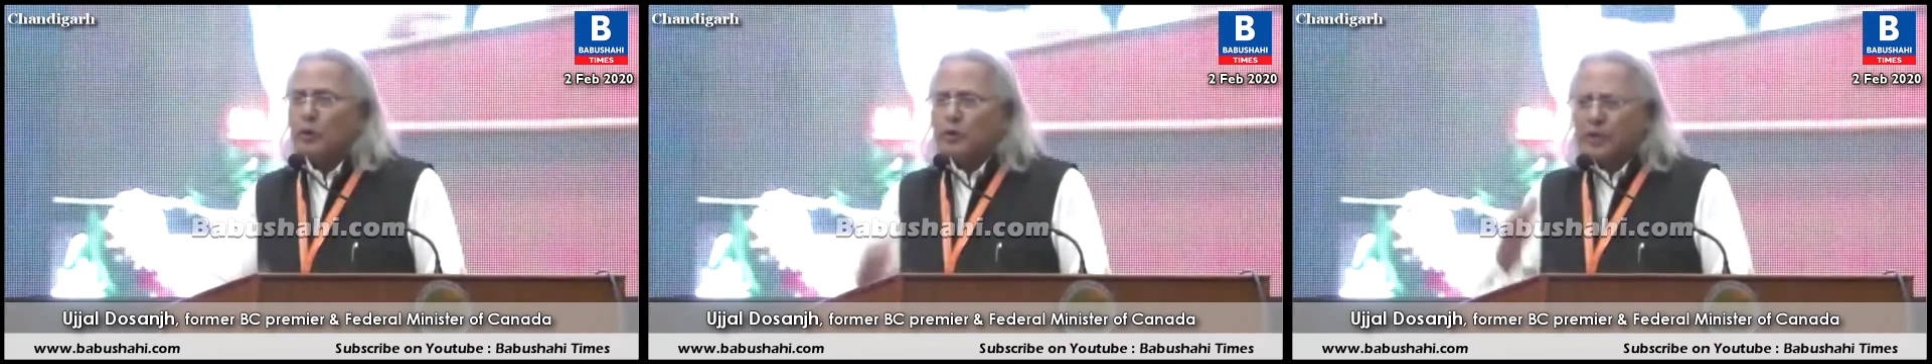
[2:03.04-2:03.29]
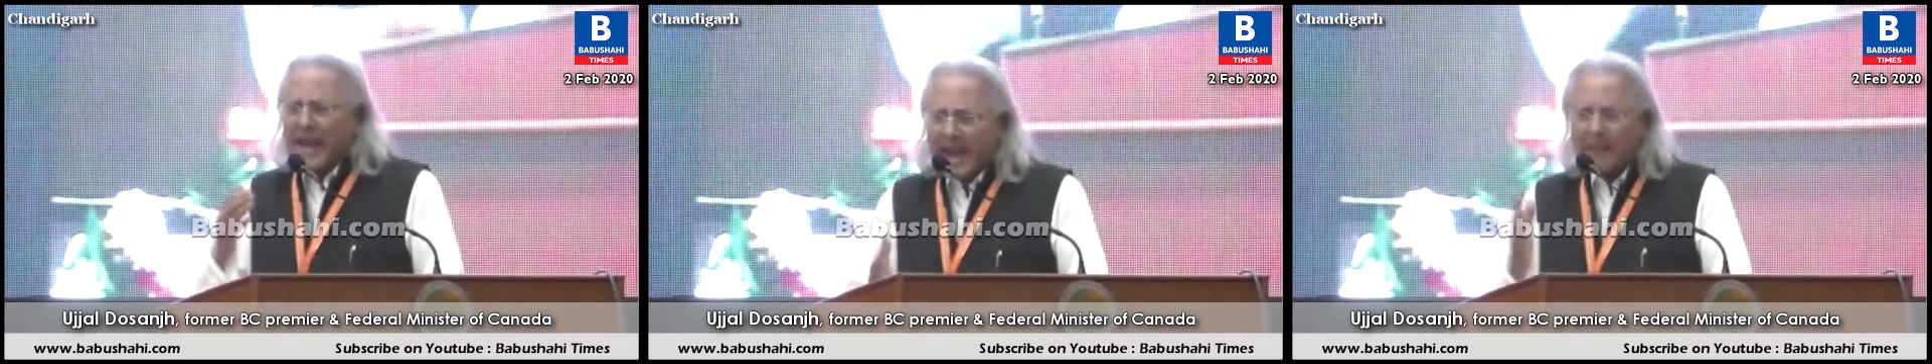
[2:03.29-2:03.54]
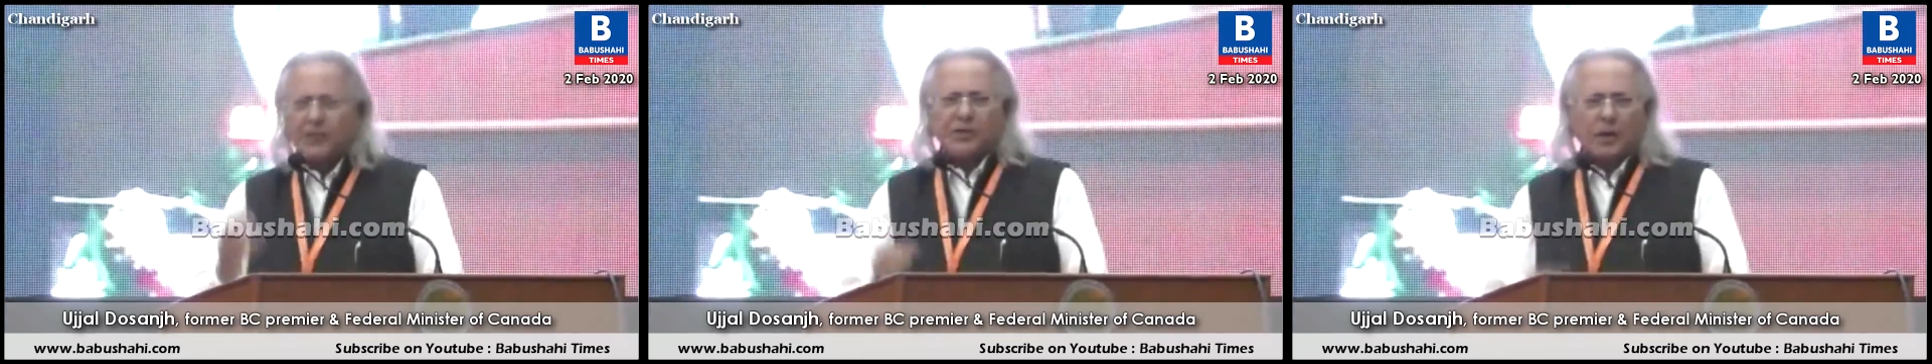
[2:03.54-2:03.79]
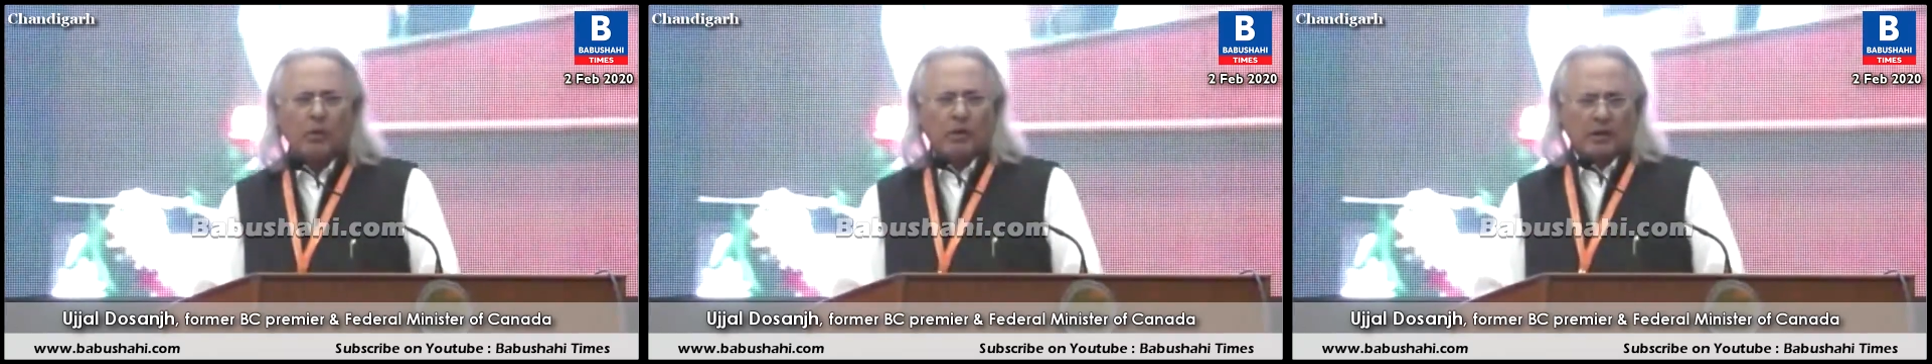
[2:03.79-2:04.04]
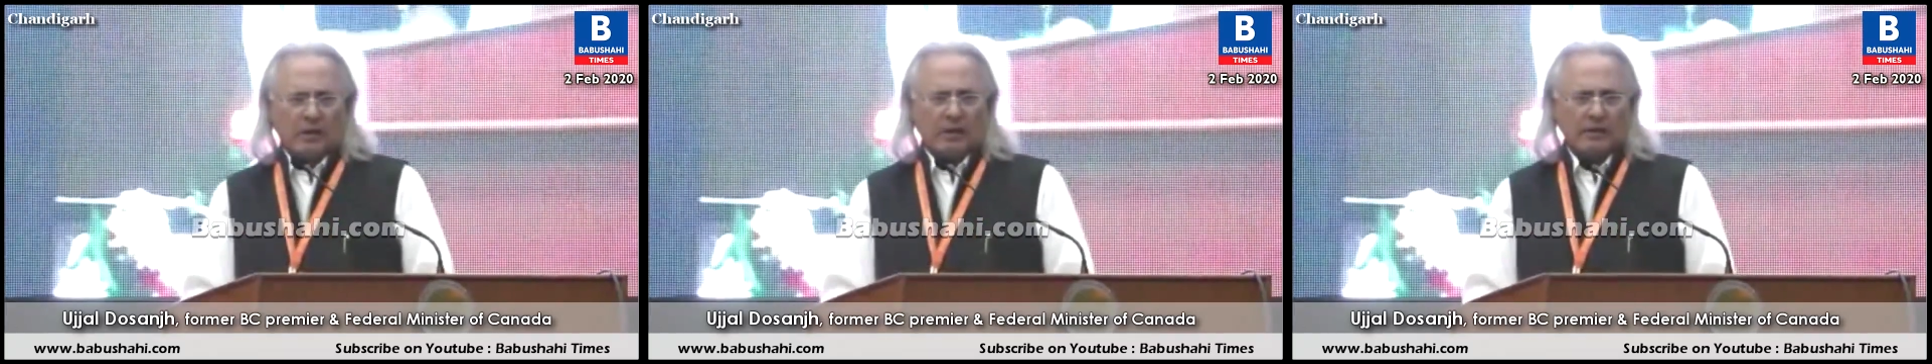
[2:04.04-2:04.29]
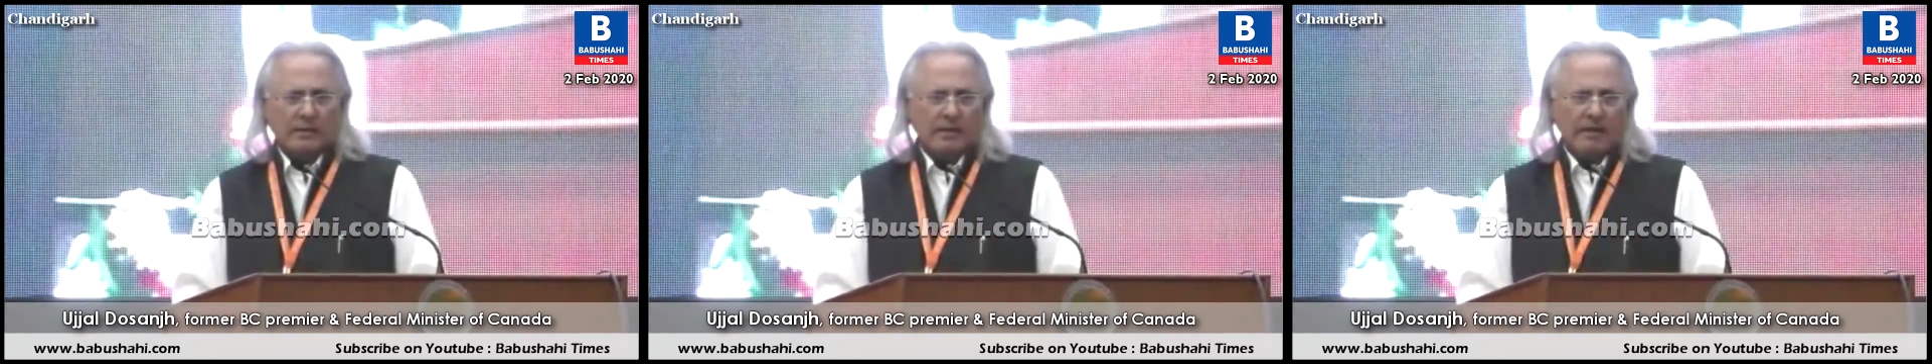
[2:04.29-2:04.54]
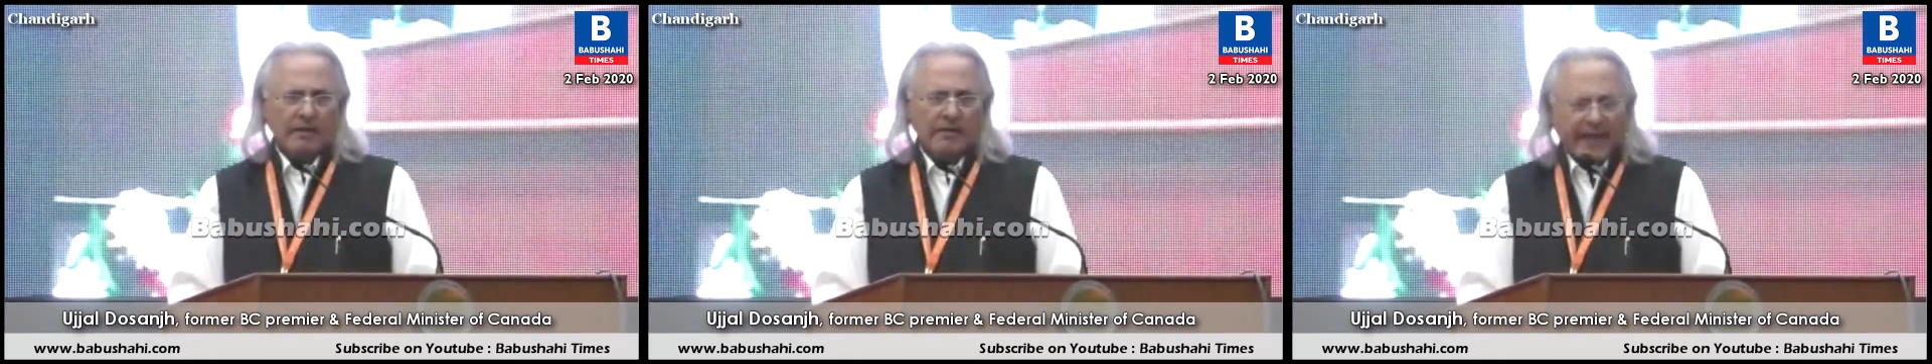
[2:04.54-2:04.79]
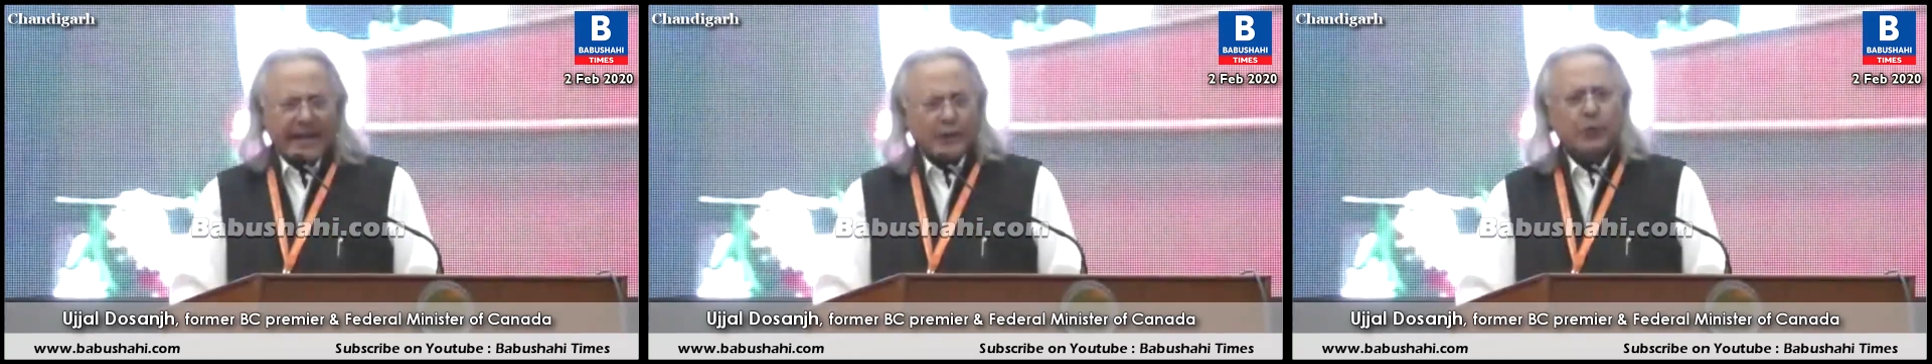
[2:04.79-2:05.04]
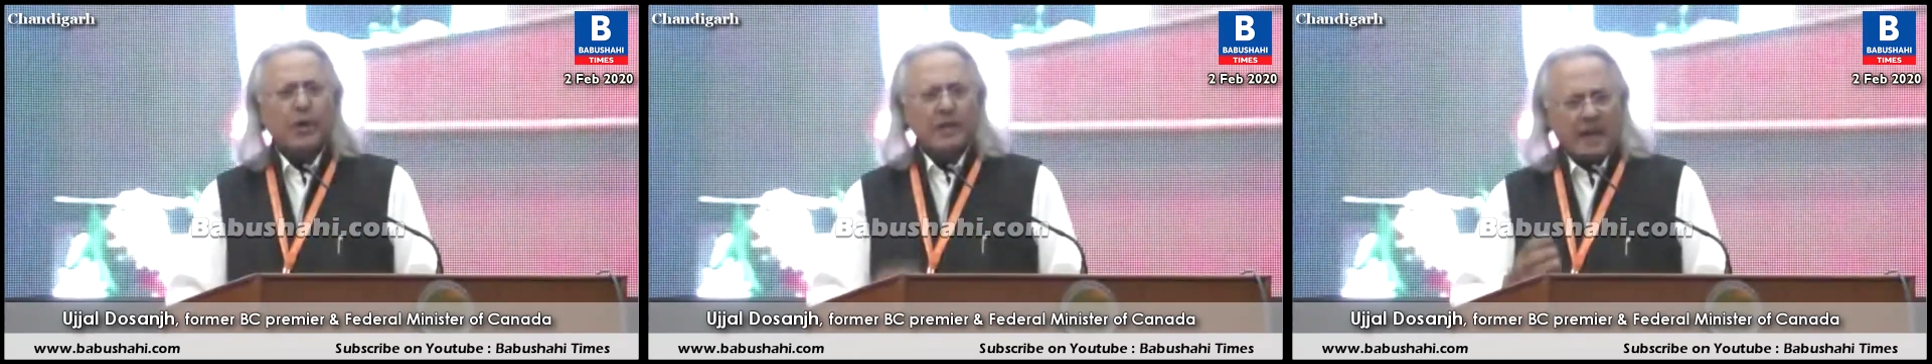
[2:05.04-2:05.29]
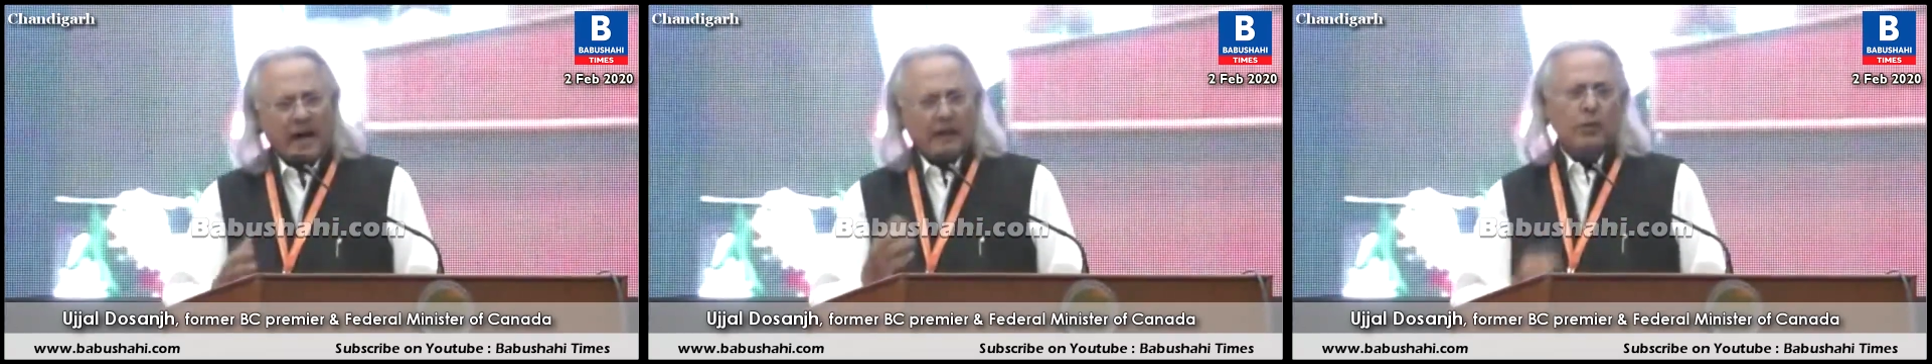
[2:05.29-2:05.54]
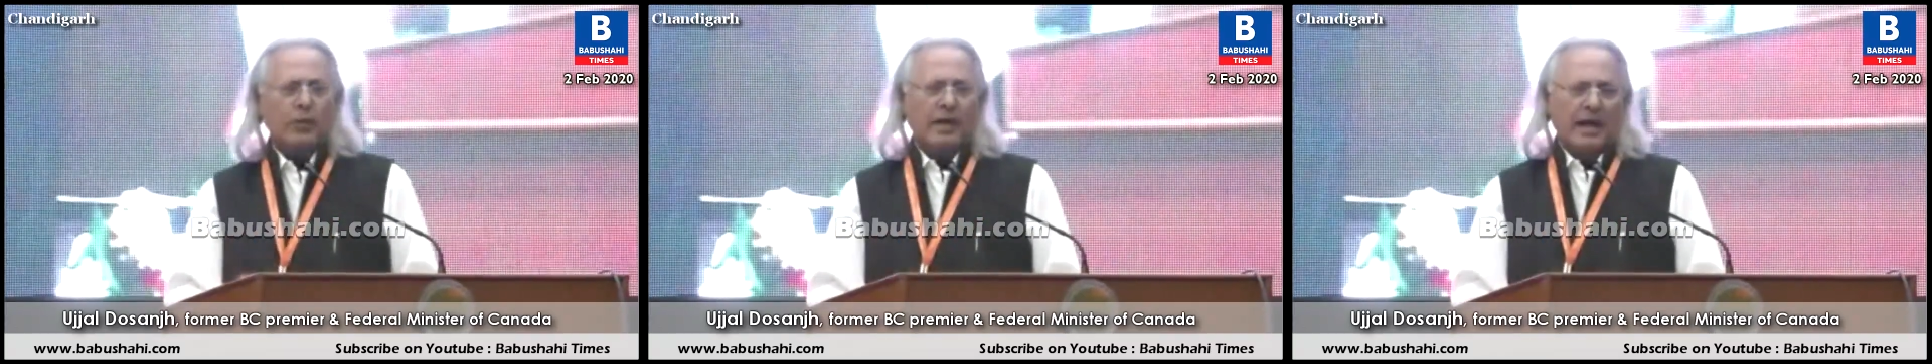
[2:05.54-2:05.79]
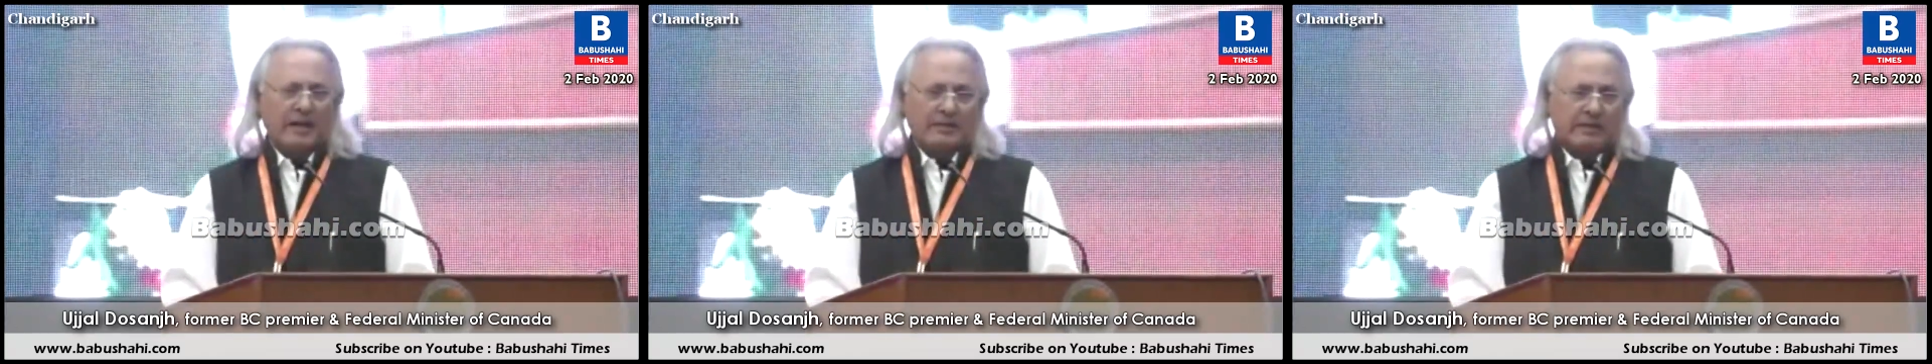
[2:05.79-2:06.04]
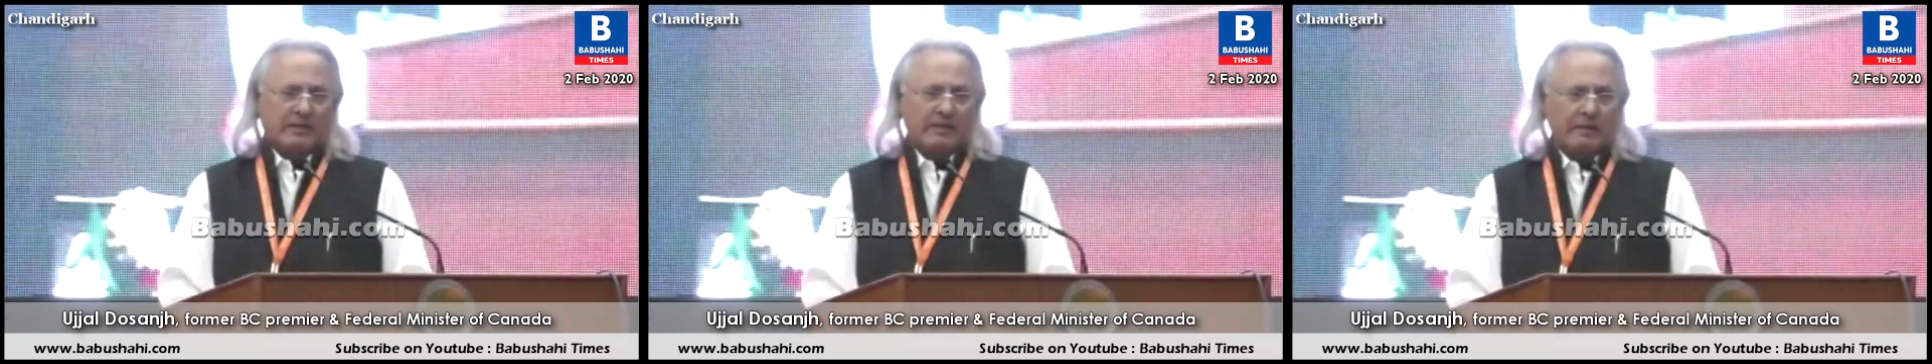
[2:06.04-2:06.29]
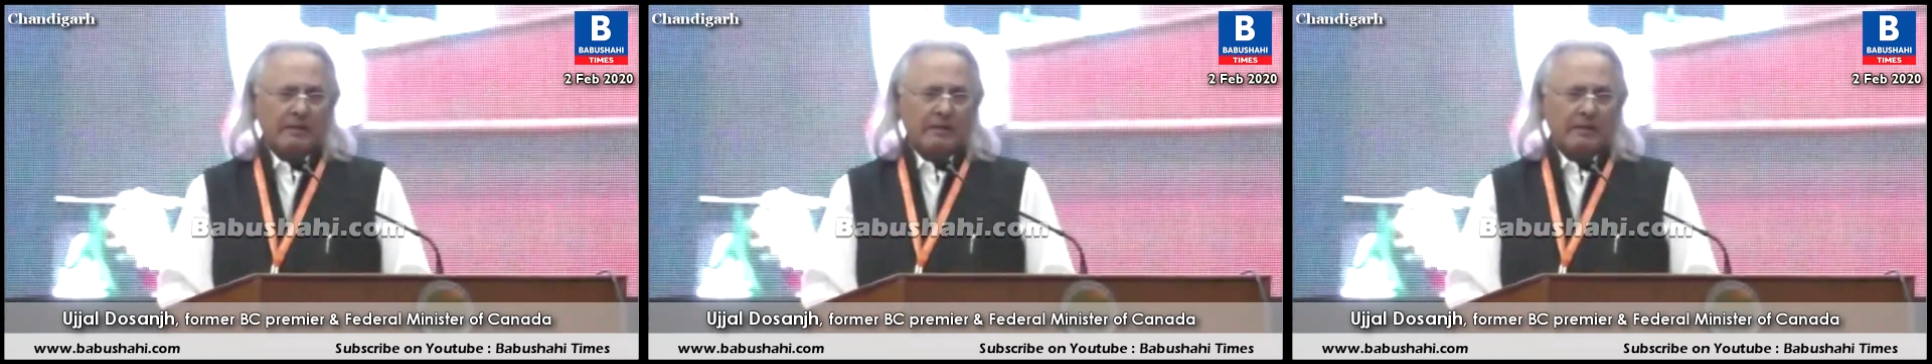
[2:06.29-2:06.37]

to change the world? That's what Nanak would ask.